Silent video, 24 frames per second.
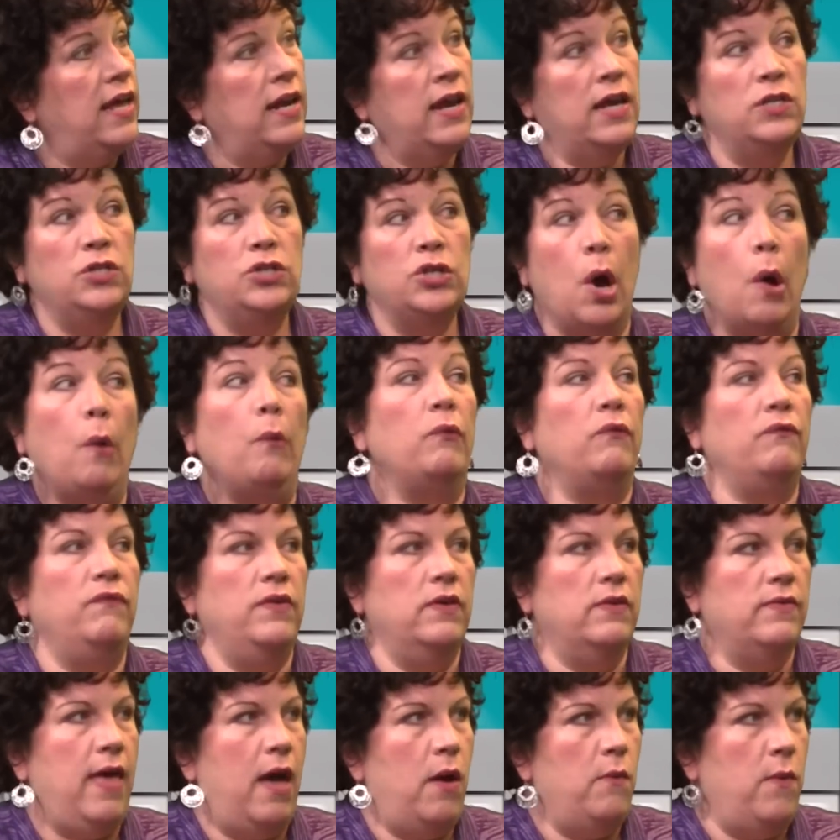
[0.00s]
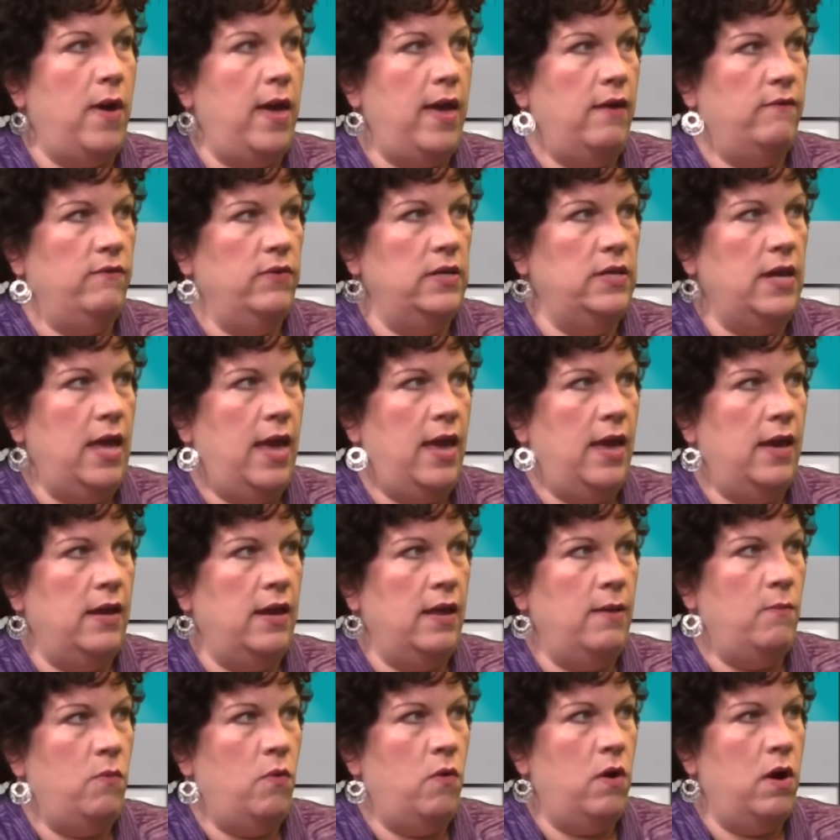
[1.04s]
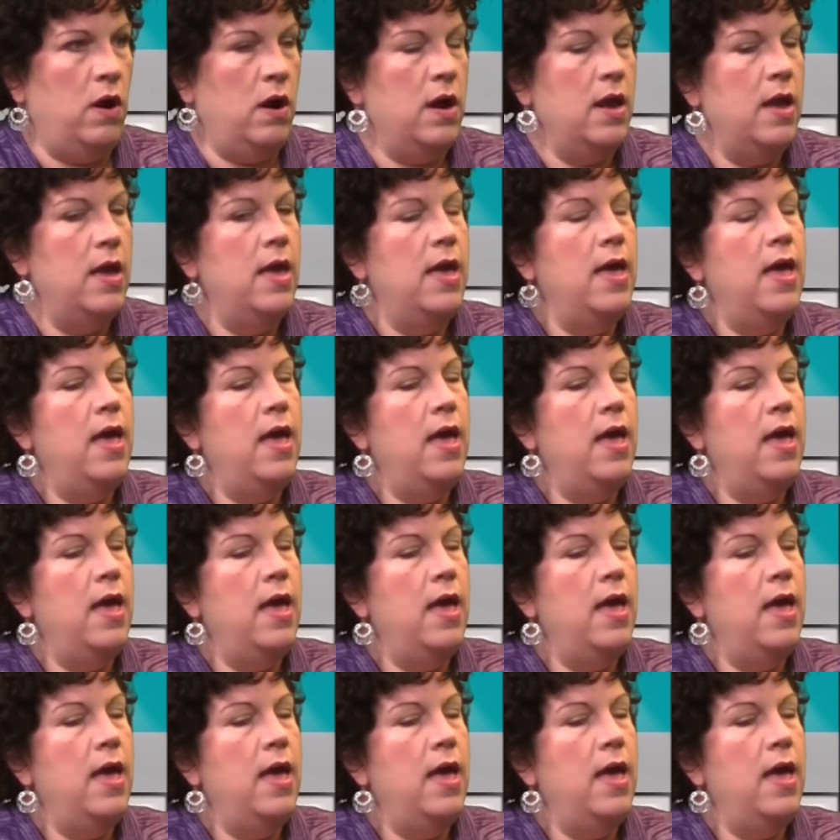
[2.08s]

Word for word: and I don't feel that way every day anymore.